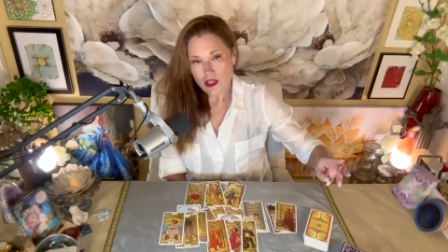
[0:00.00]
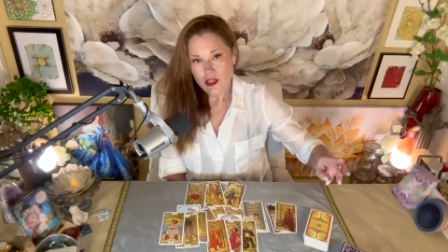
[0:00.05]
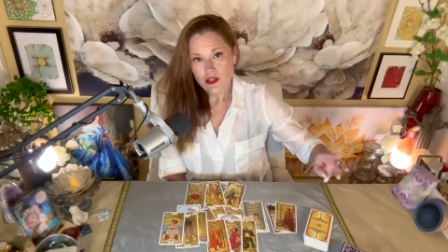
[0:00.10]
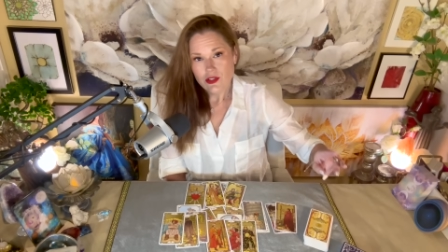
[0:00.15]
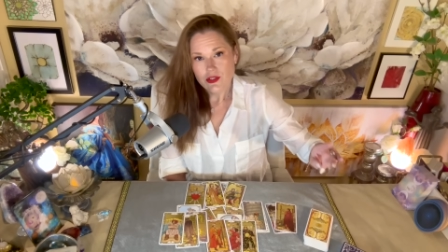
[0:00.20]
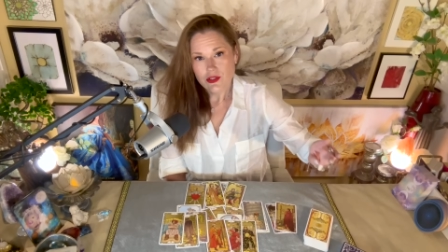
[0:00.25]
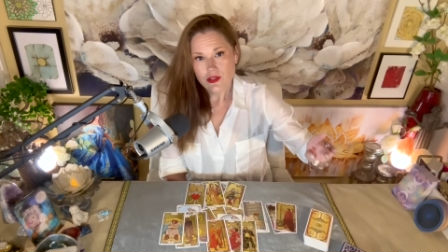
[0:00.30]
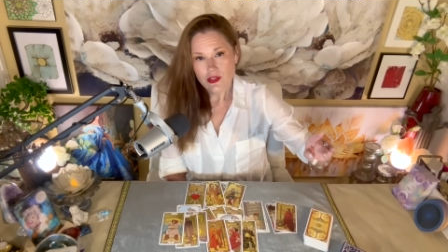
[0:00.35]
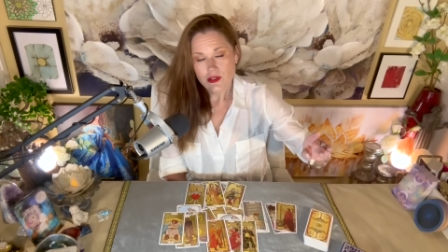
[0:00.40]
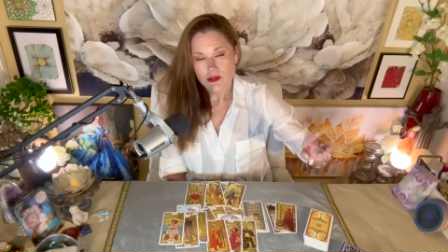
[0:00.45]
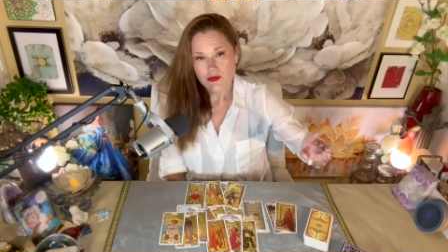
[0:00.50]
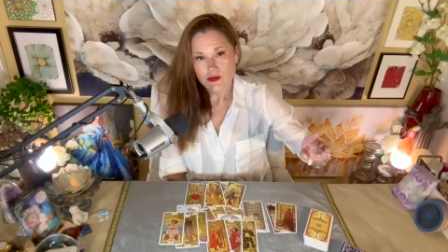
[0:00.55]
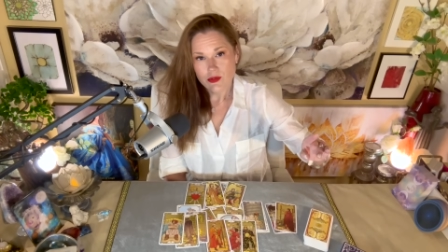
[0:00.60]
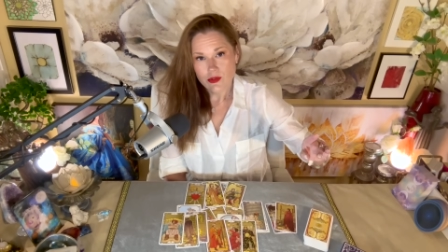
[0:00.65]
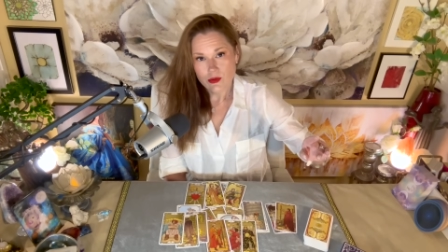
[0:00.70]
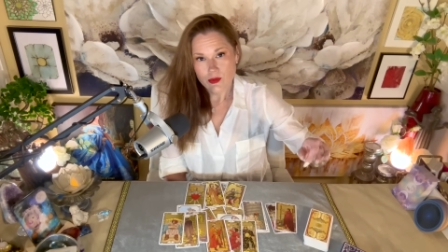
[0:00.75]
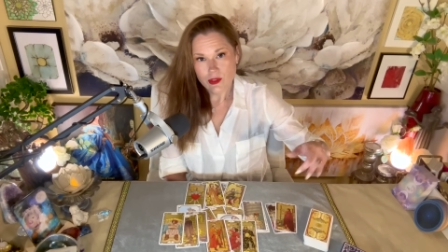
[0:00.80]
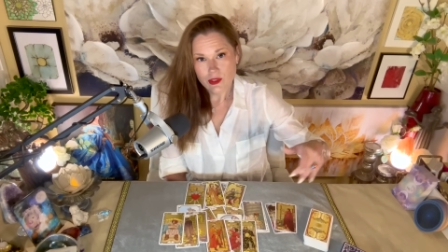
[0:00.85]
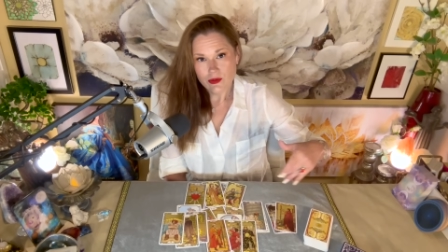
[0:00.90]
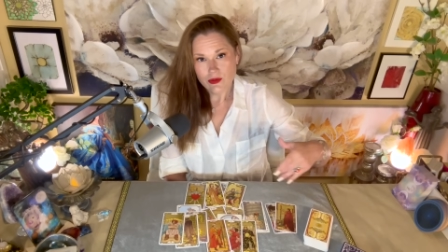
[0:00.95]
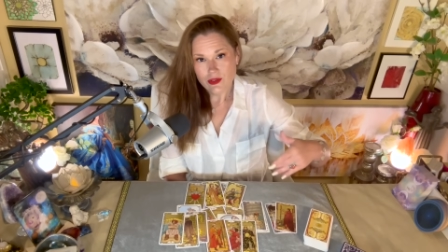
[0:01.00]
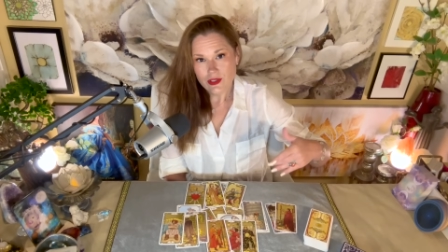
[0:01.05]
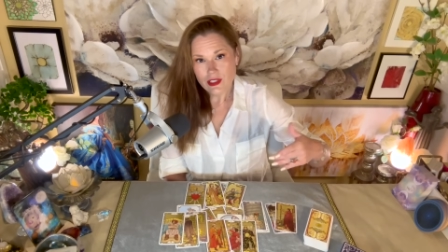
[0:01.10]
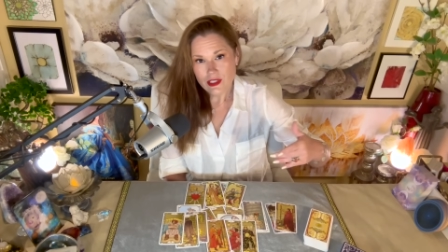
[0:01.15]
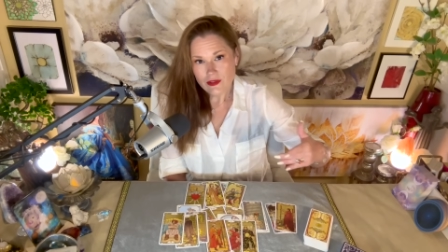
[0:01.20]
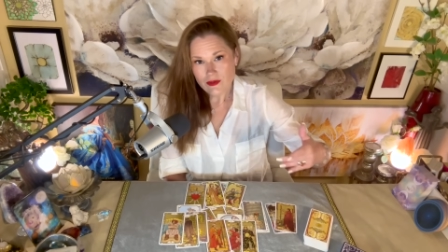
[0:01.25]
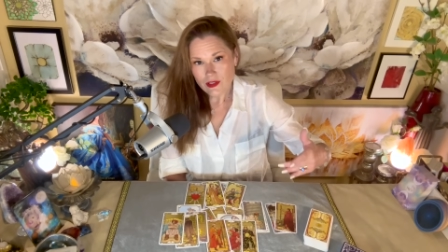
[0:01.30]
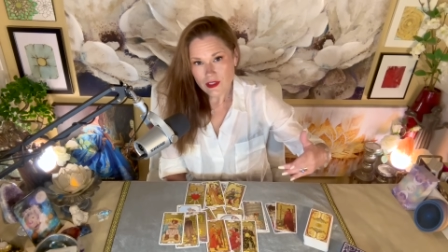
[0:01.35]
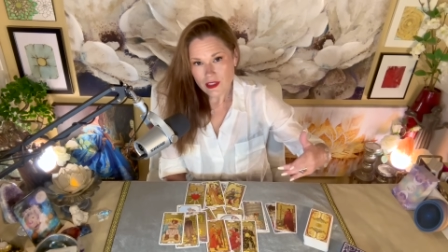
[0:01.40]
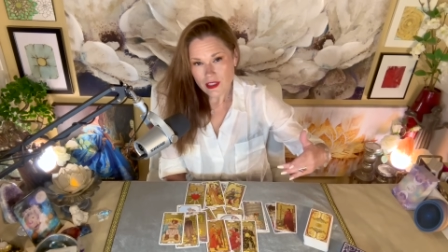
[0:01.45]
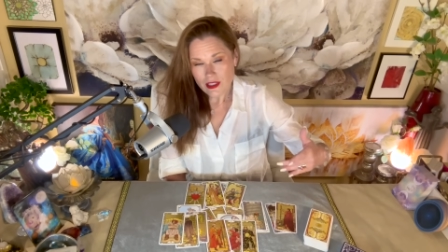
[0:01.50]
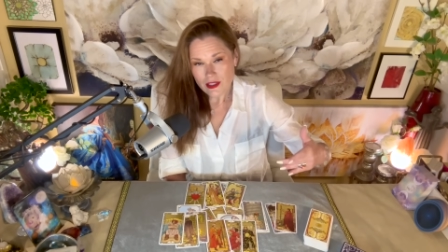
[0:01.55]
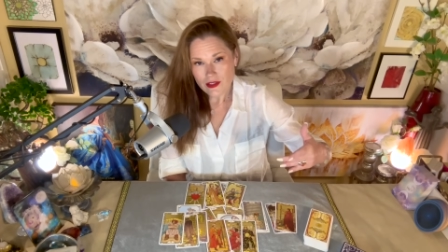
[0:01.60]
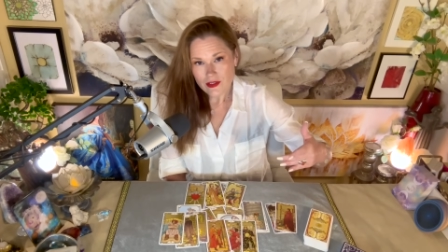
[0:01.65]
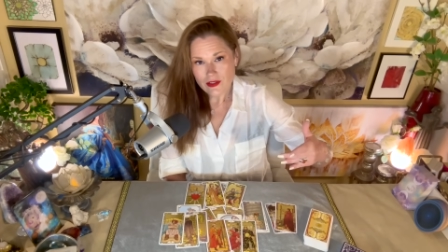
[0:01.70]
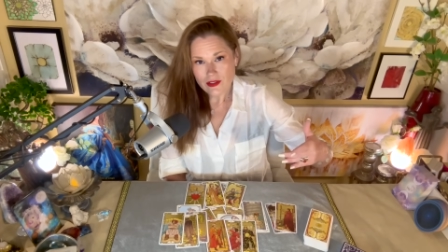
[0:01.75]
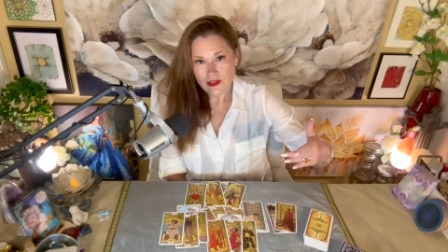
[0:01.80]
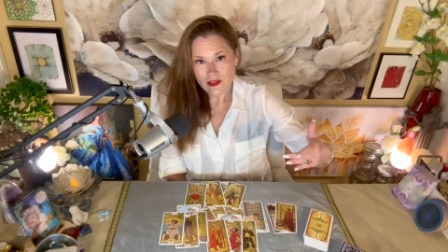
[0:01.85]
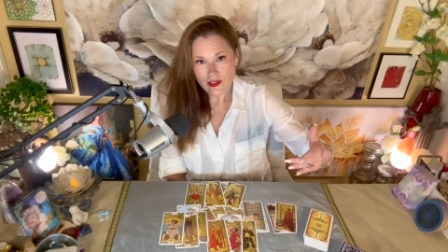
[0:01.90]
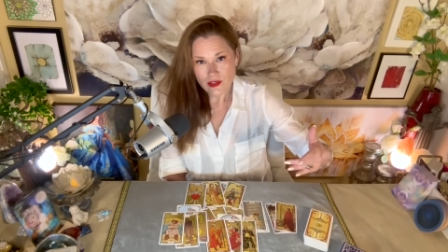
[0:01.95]
So therefore, we don't think of it
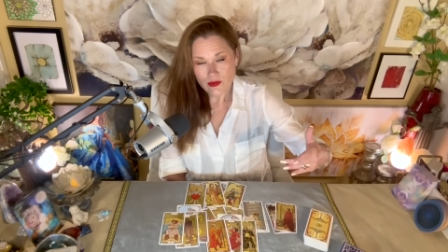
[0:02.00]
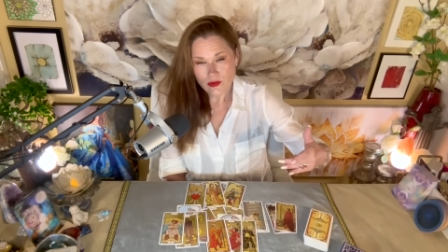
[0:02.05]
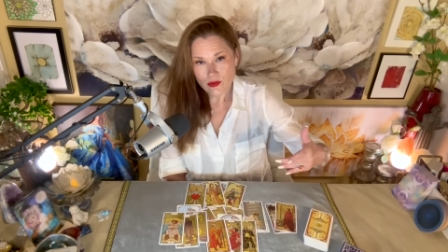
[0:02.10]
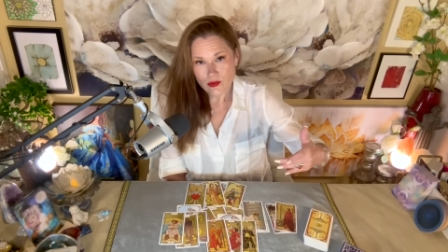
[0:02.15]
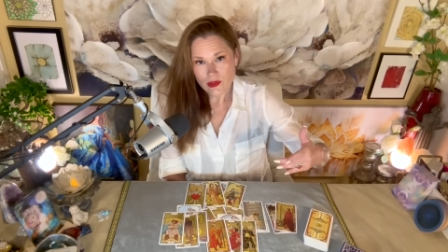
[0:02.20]
as the devil.